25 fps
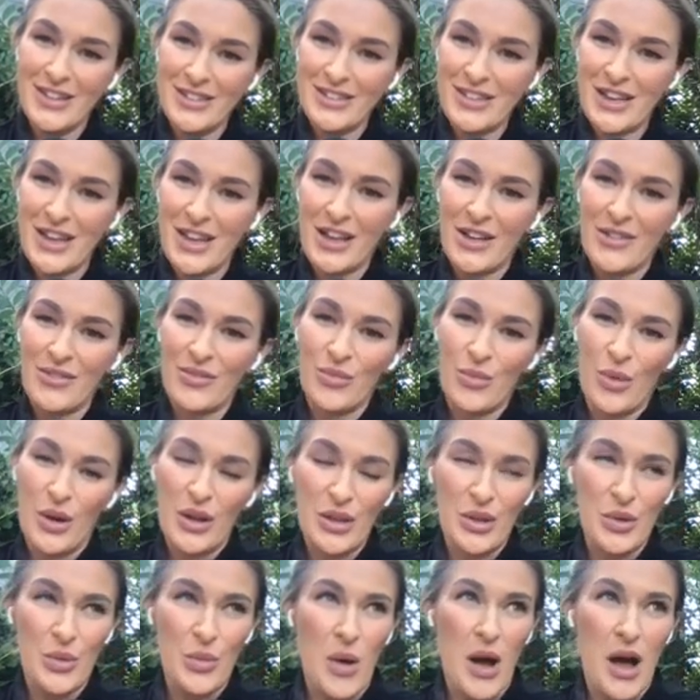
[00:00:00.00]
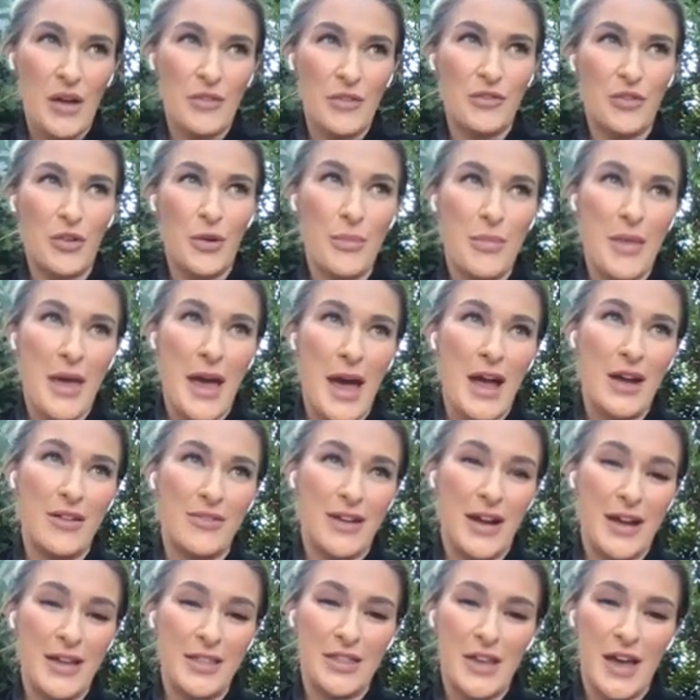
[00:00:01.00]
take what you want from that,
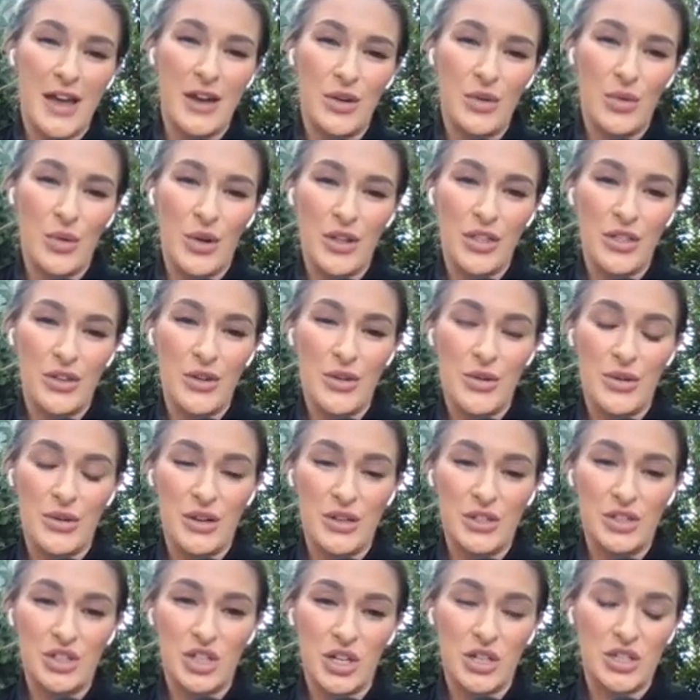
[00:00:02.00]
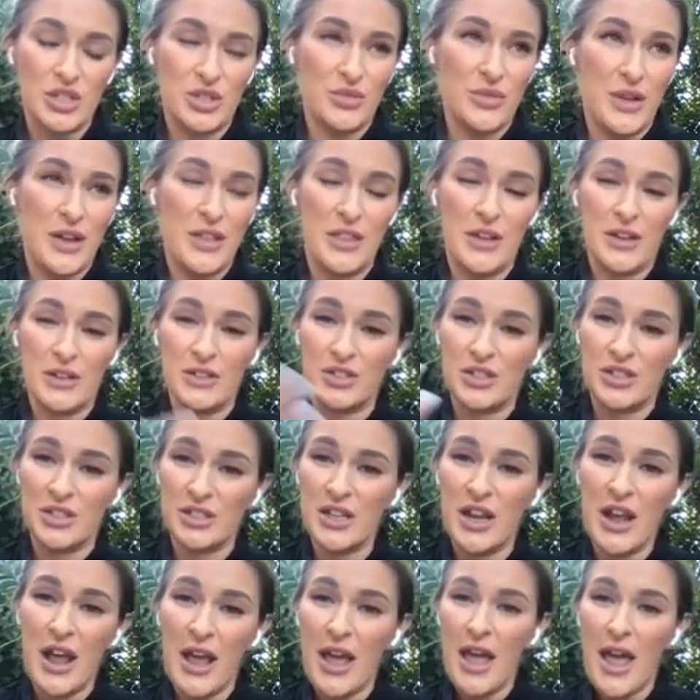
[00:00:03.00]
right? That north node conjunction right there
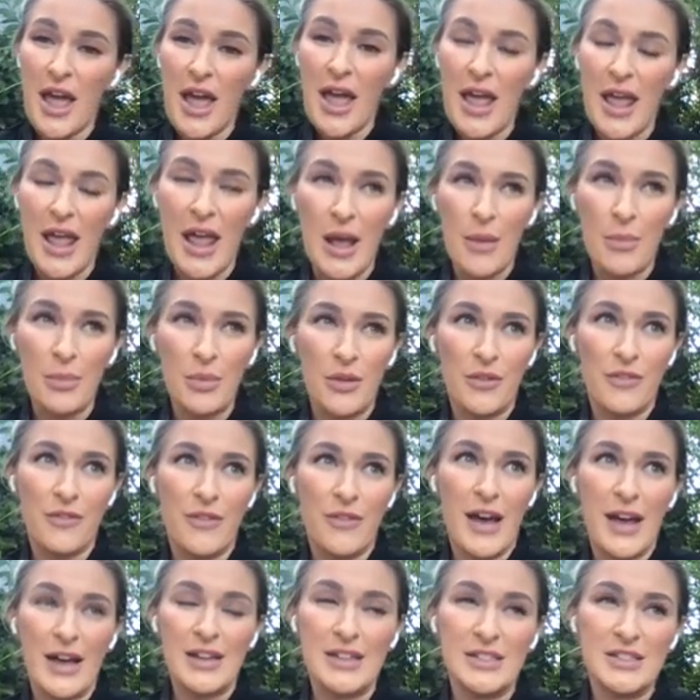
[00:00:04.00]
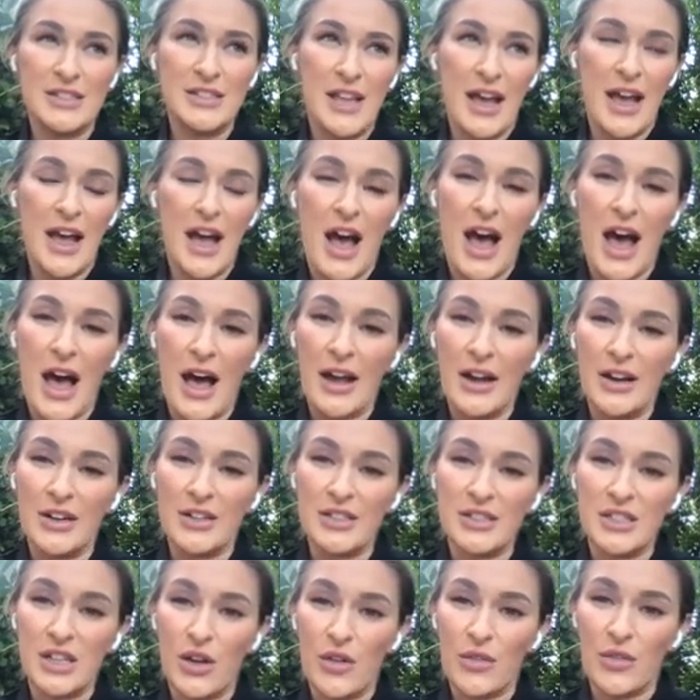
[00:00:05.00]
just amplifies that higher
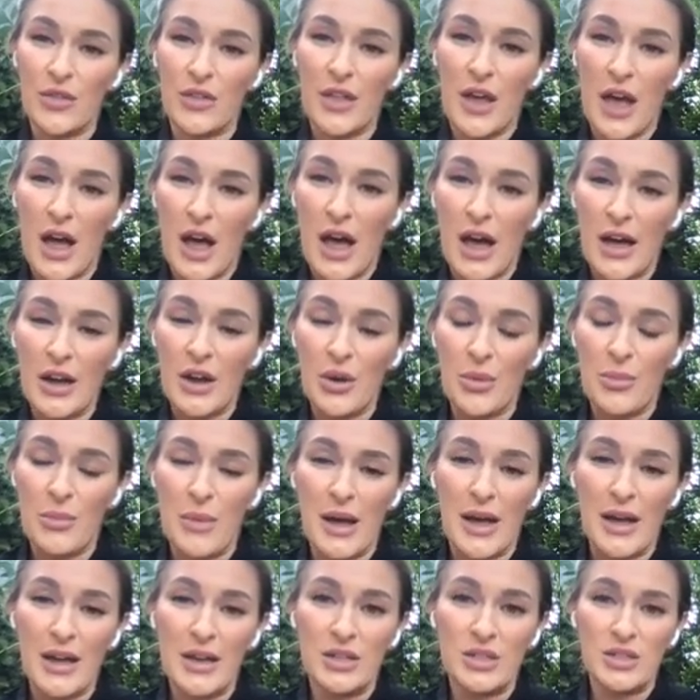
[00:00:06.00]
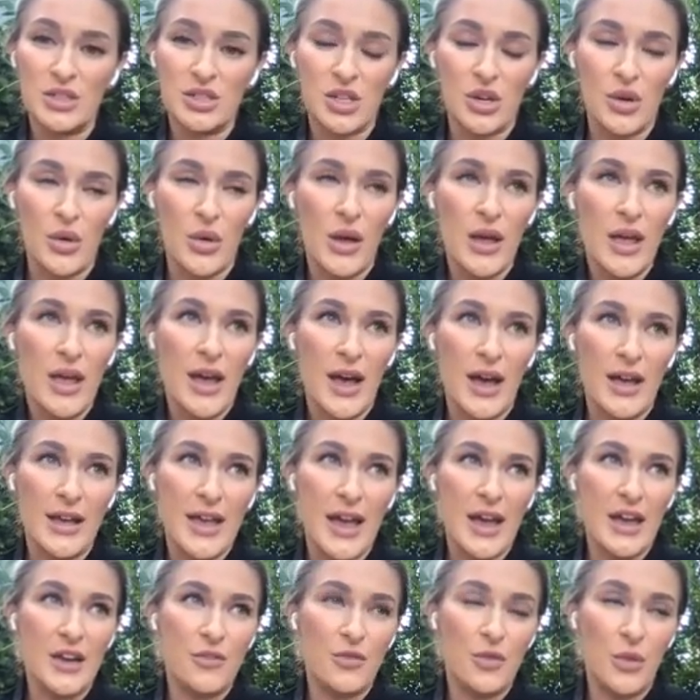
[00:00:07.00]
self and that higher mind. So,
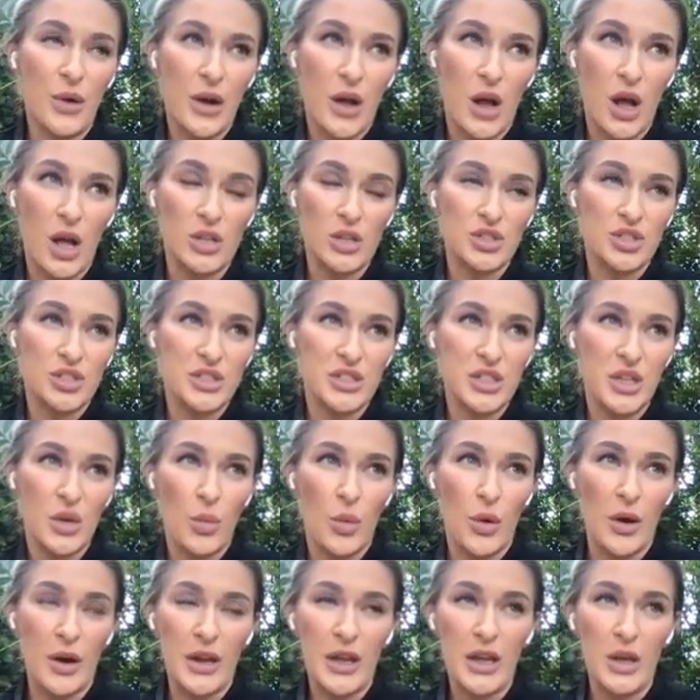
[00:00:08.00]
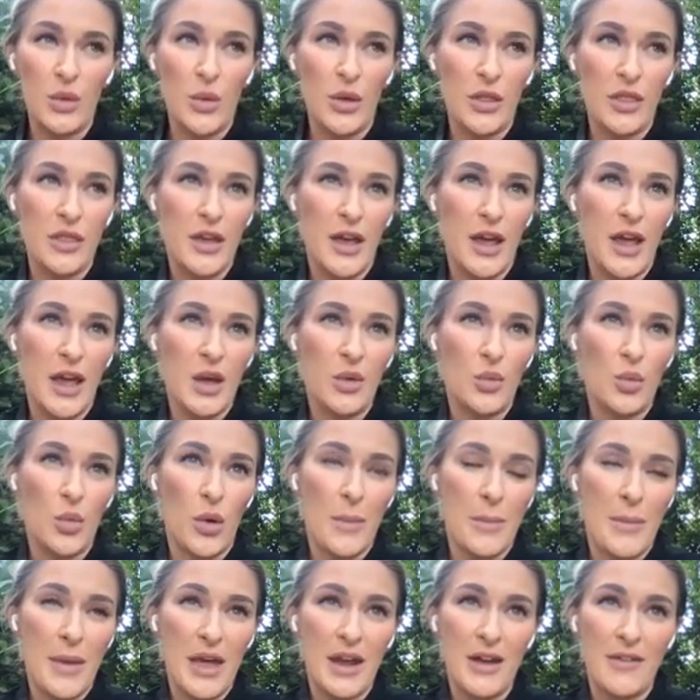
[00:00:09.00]
again, if we're consciously working with it and we're
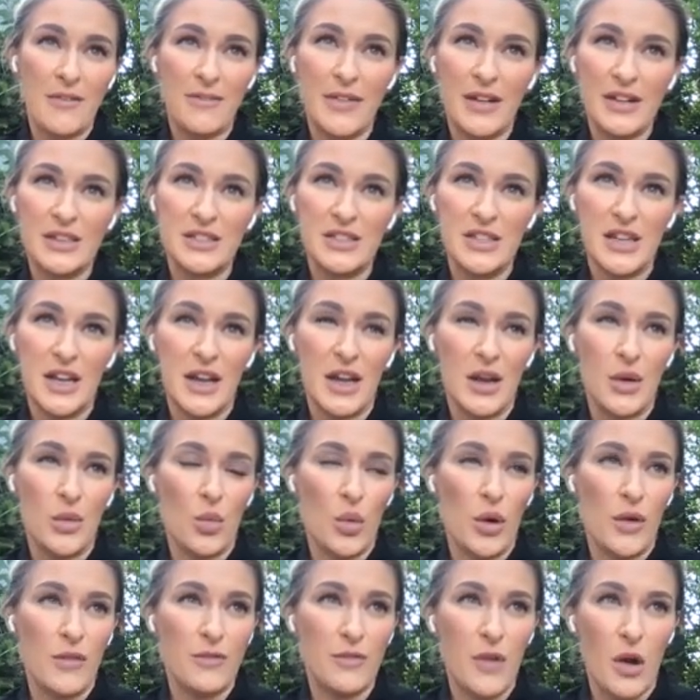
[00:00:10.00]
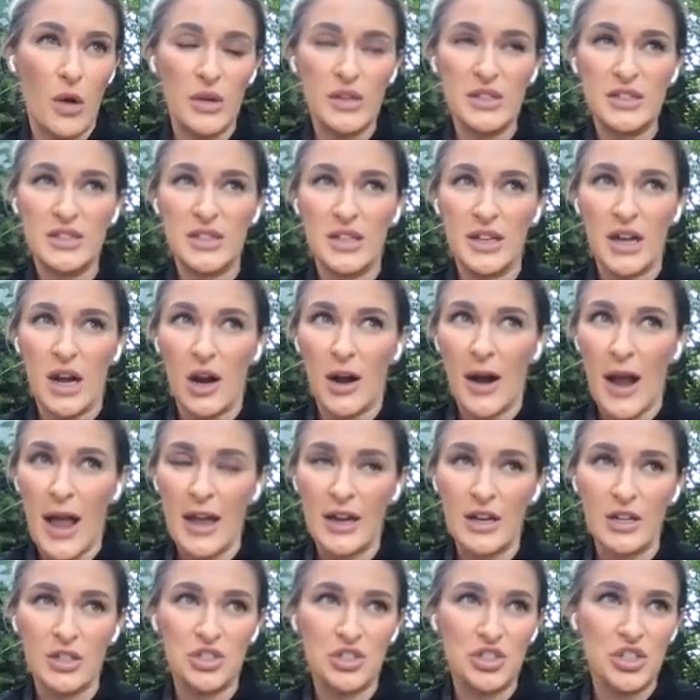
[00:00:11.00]
manifesting and we're focusing our
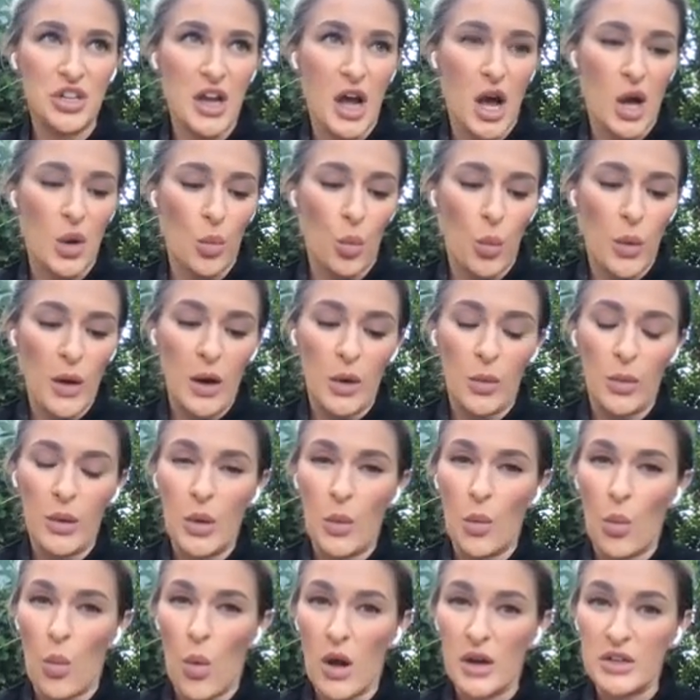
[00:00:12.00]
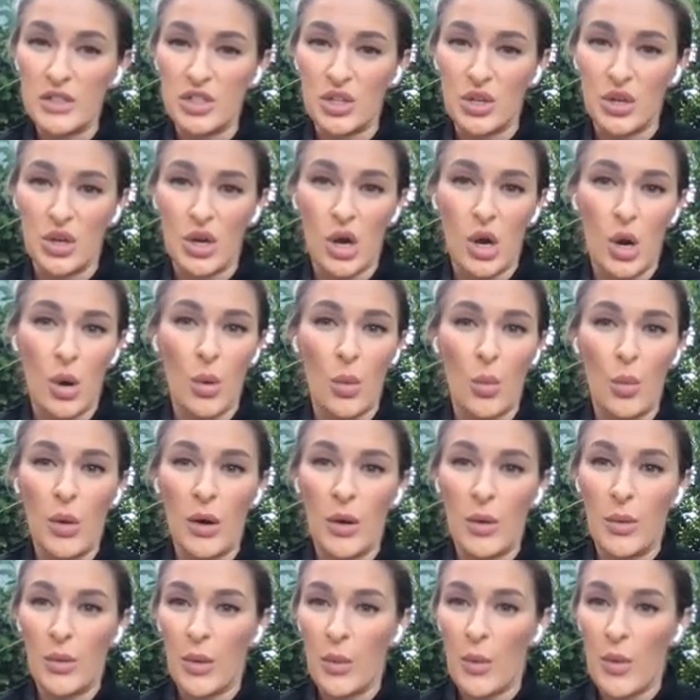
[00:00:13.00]
energy on where we want to go,
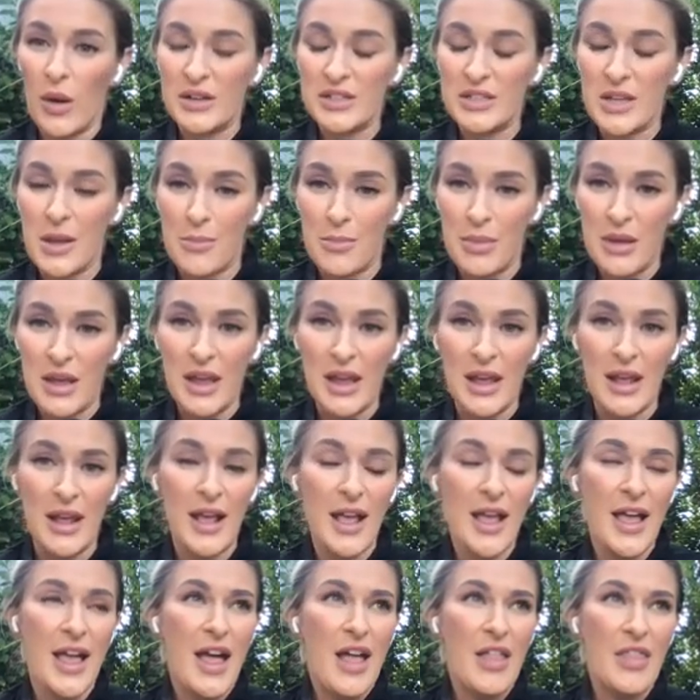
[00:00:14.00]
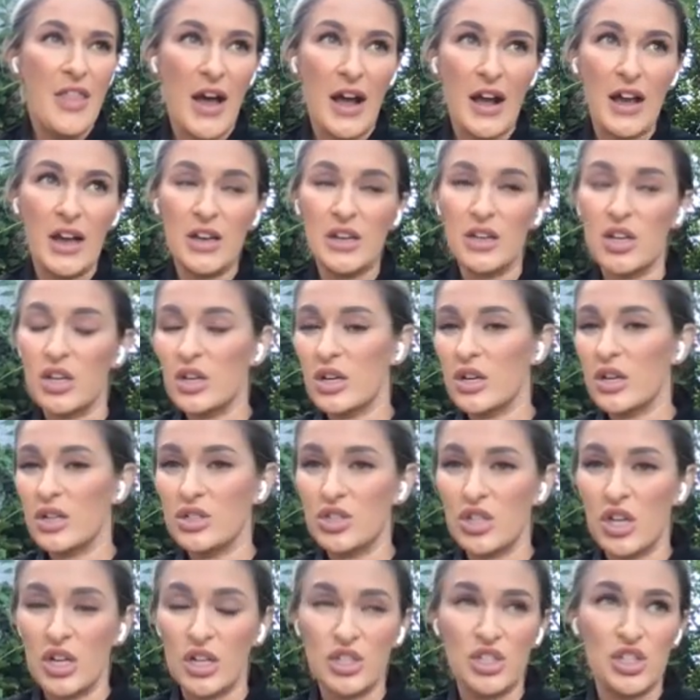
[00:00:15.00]
where we want to be, that con-
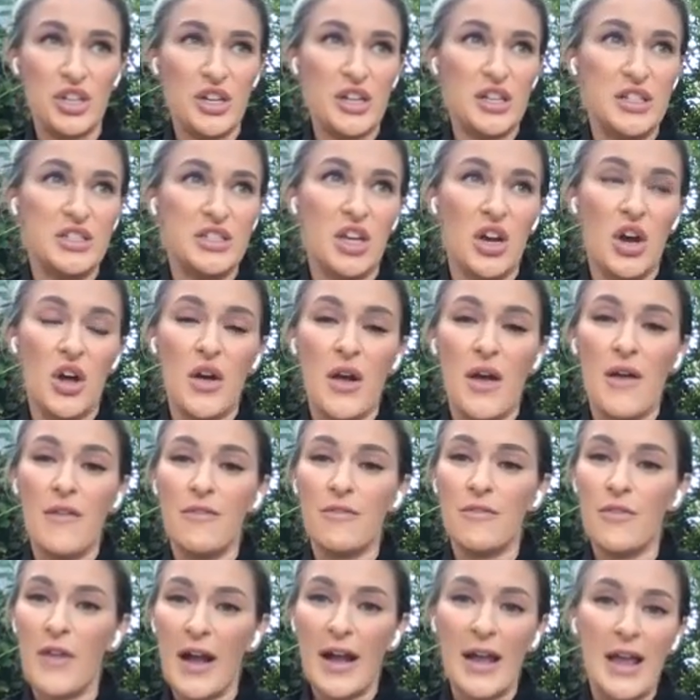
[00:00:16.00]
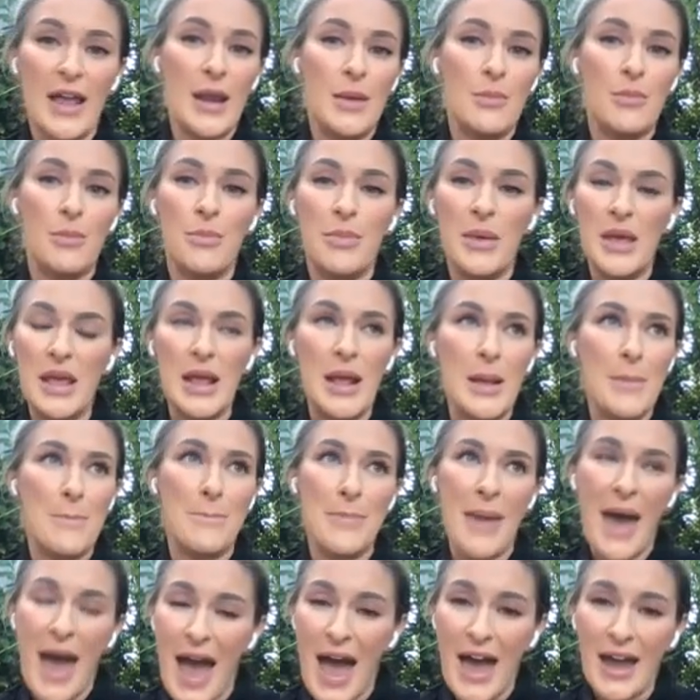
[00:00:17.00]
conjunction is going to freaking be
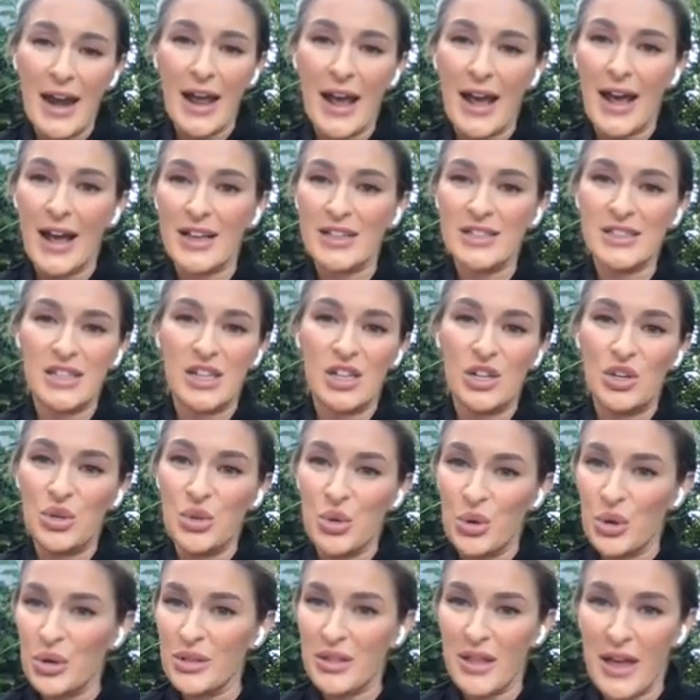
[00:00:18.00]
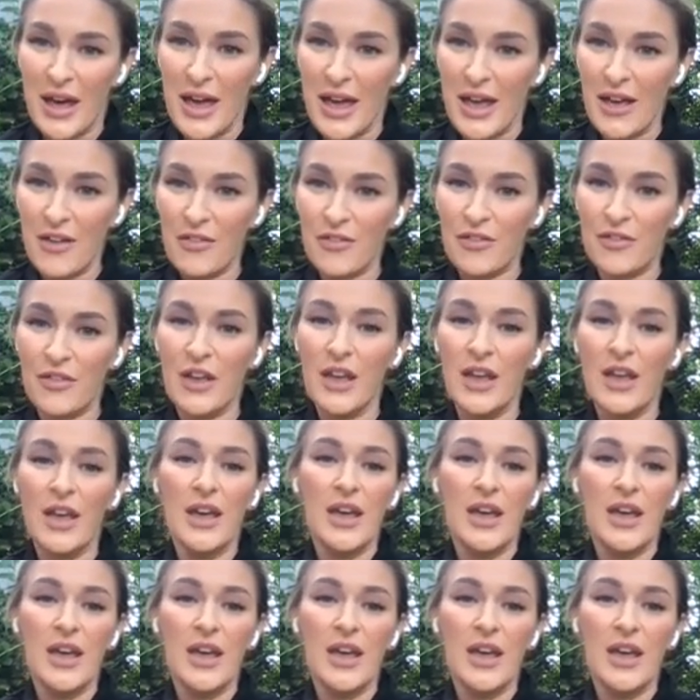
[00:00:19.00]
badass in your life